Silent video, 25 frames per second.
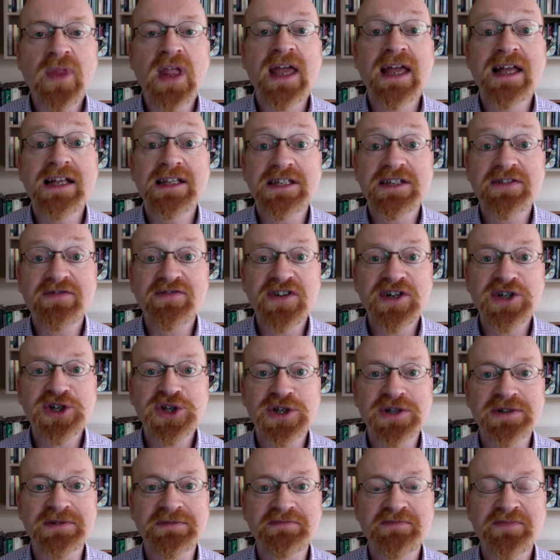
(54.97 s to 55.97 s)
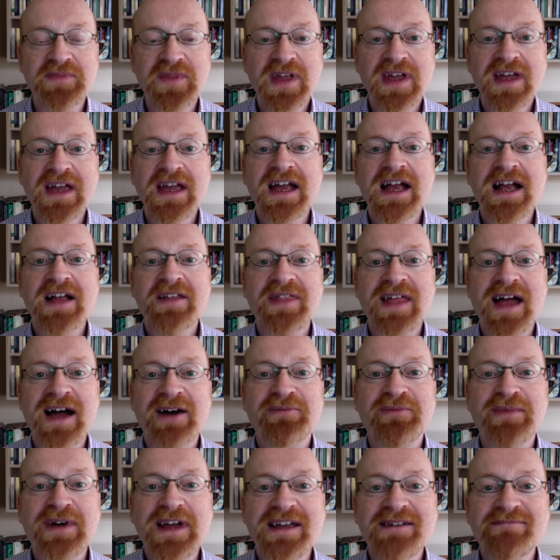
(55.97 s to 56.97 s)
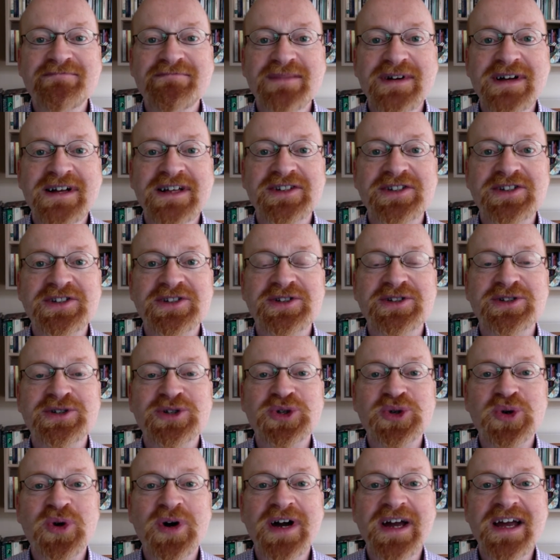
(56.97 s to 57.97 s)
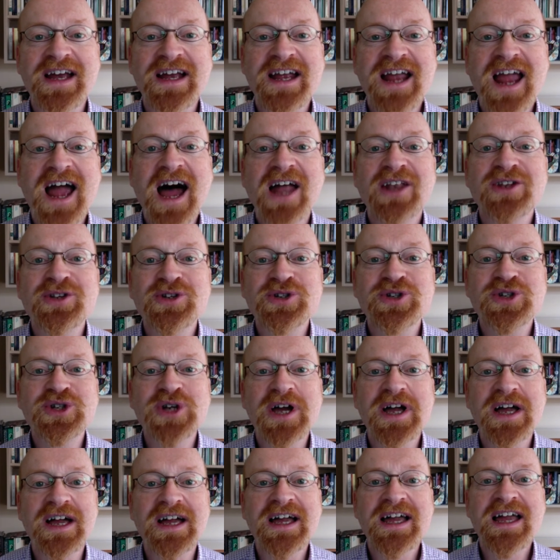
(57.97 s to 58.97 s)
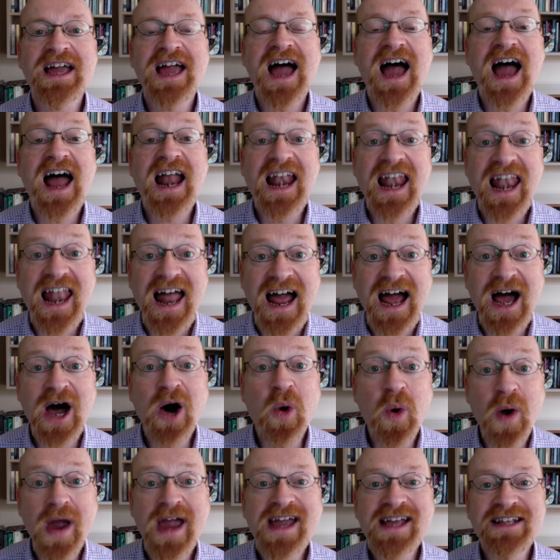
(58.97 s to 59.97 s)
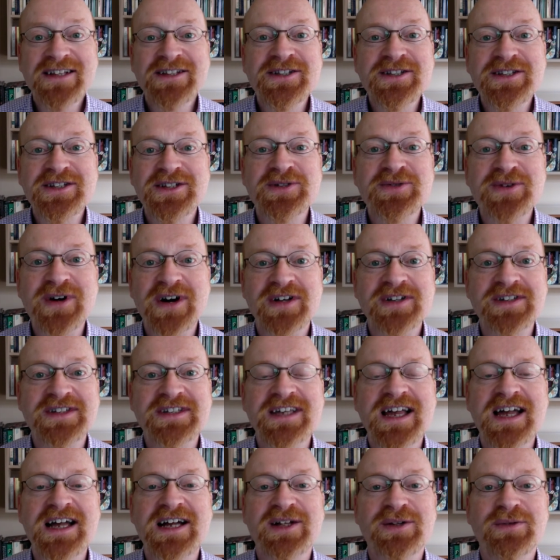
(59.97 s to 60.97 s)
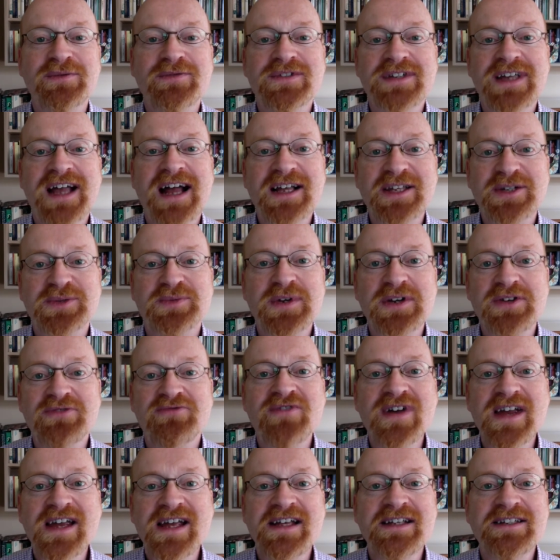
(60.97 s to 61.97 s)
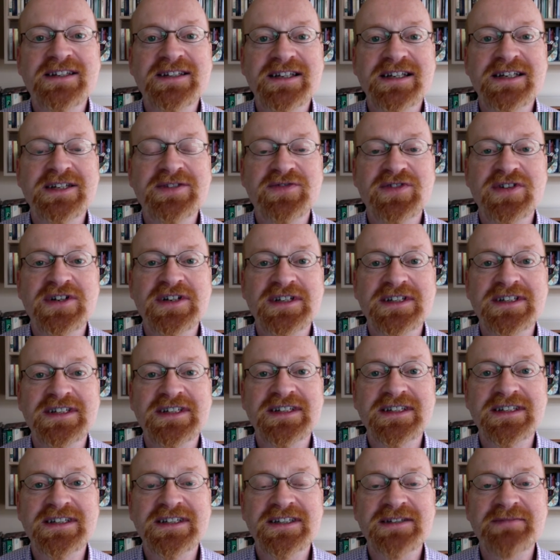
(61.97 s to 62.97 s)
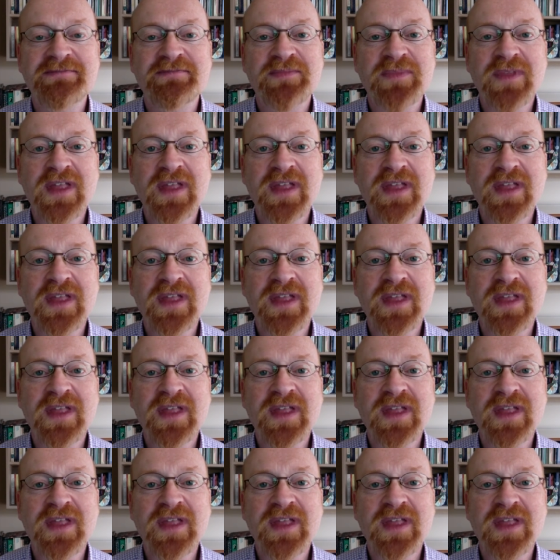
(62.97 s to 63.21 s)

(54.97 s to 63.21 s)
It's a vision that we must try and conjure, allow into ourselves as we read these verses.